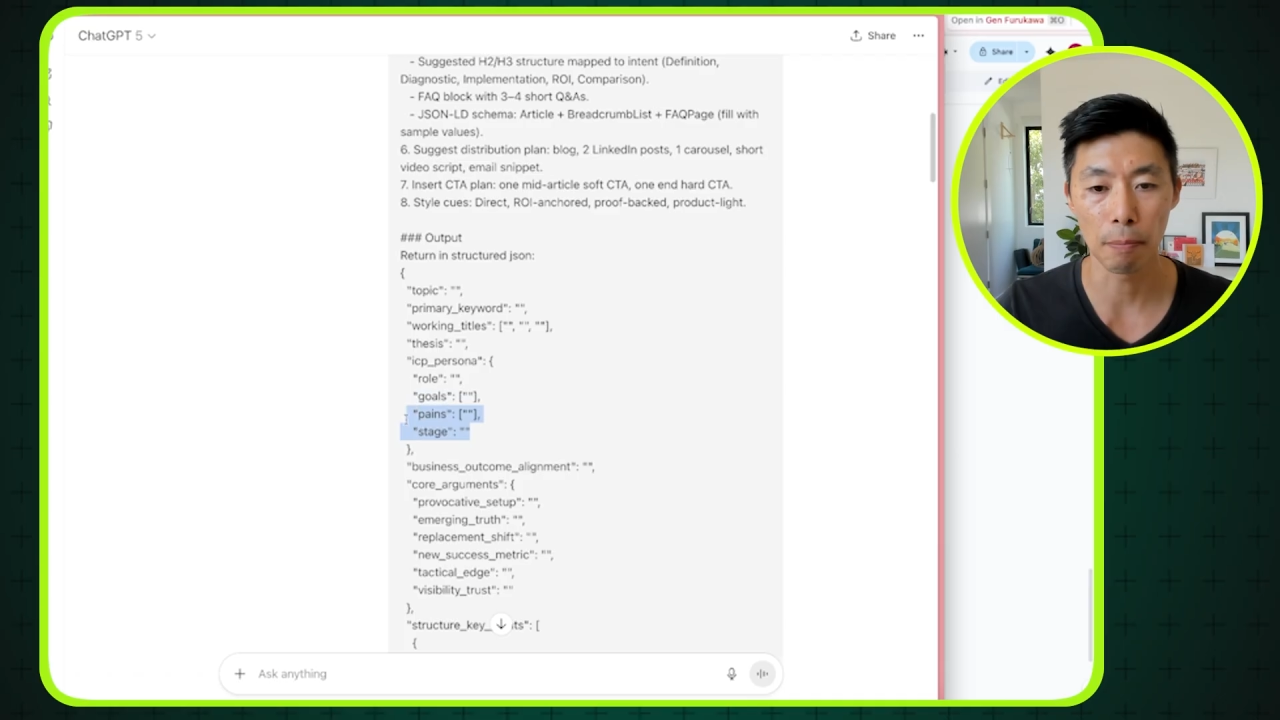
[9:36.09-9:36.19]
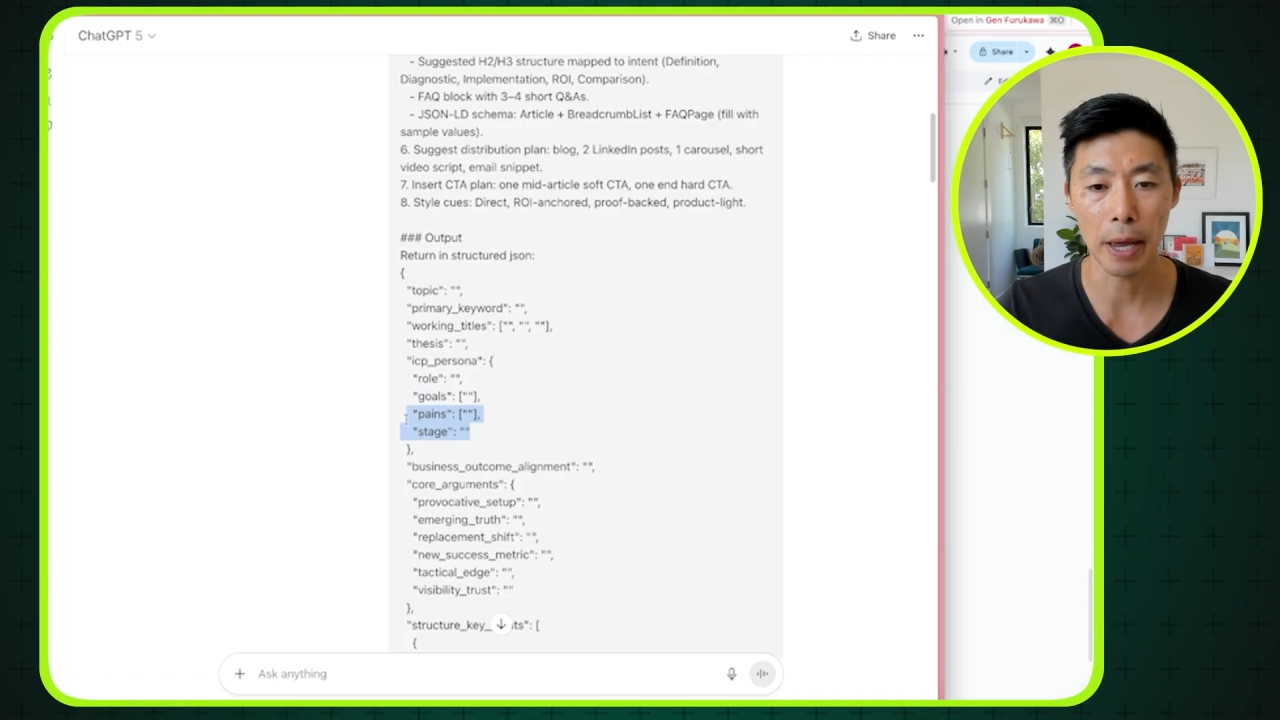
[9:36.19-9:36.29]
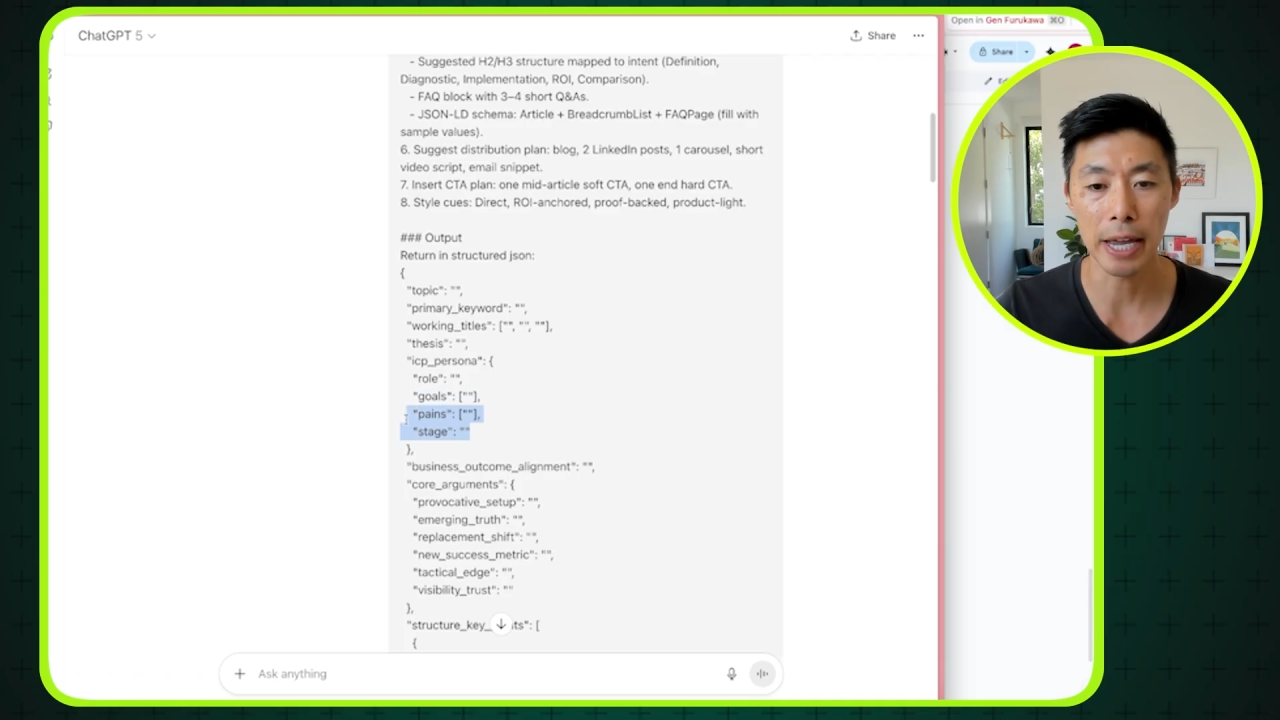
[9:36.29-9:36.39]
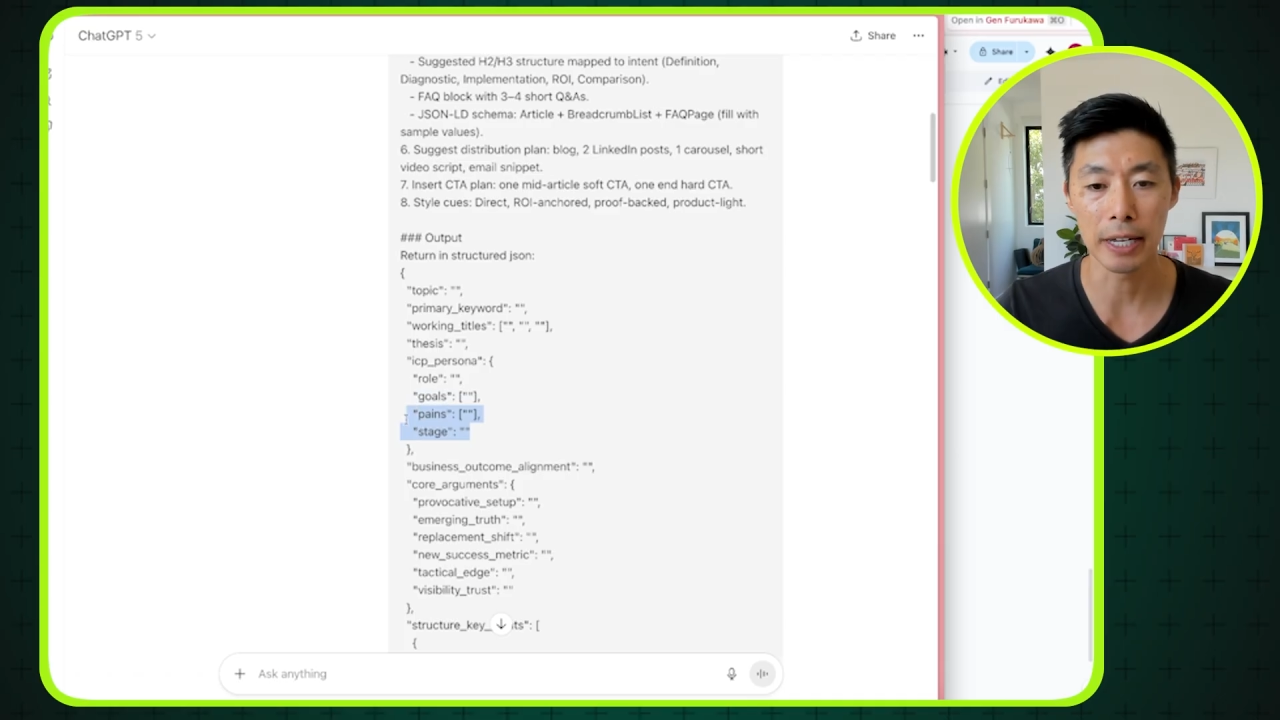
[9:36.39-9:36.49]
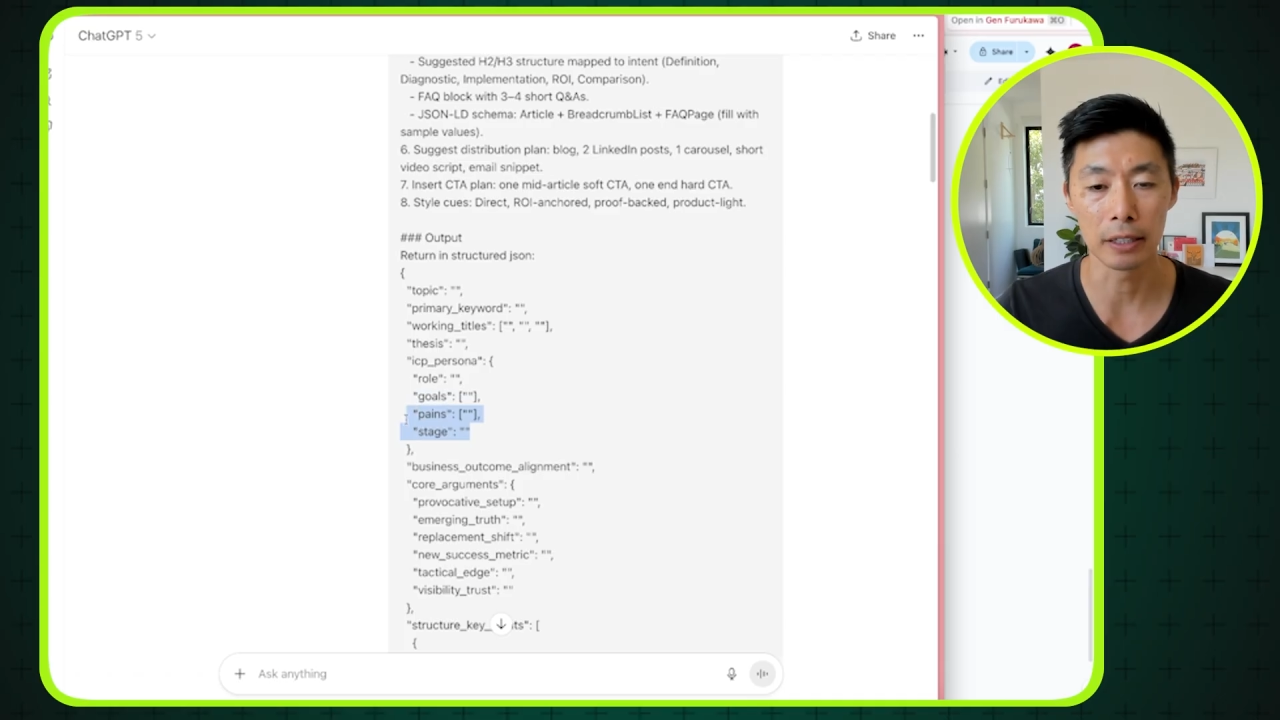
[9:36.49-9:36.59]

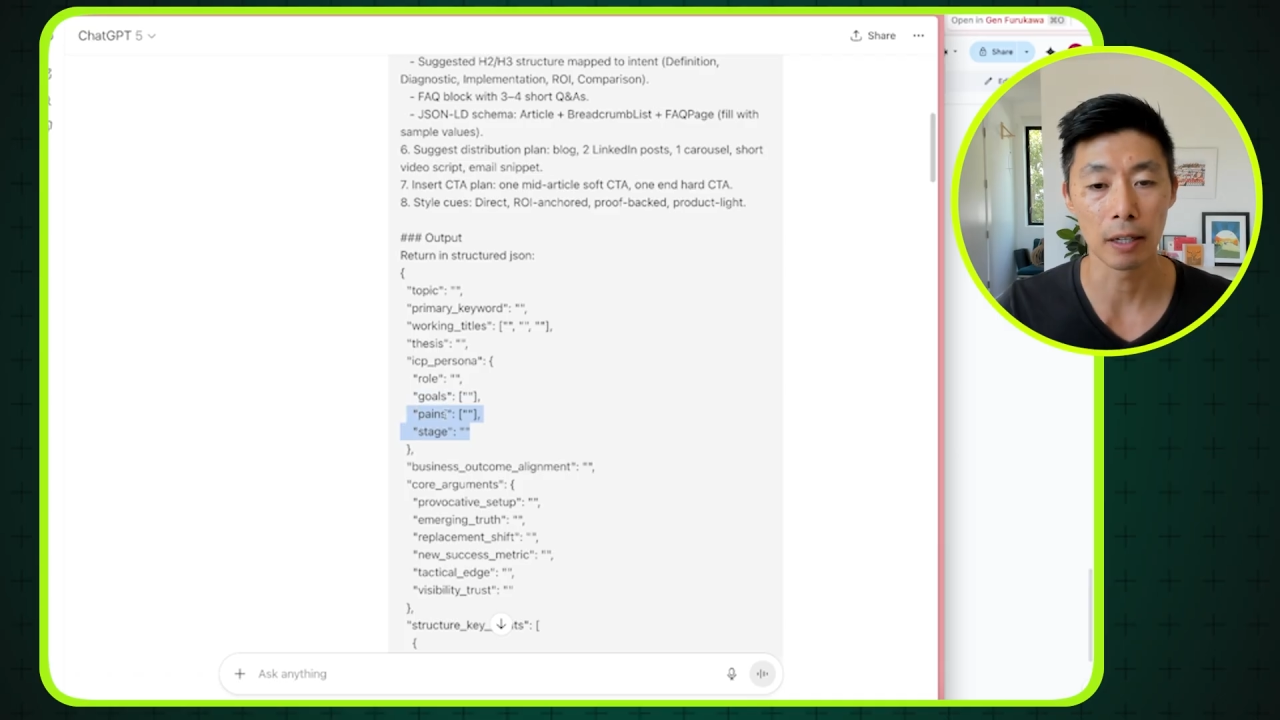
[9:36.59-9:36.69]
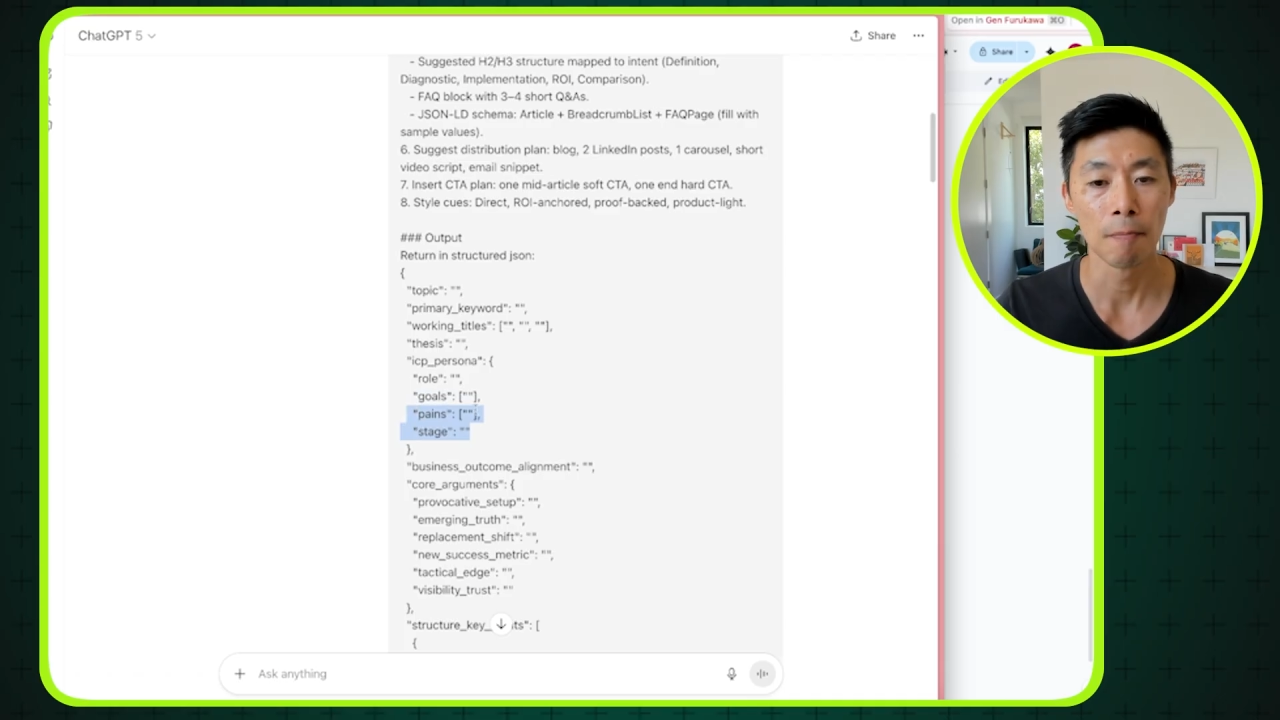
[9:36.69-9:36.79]
pains,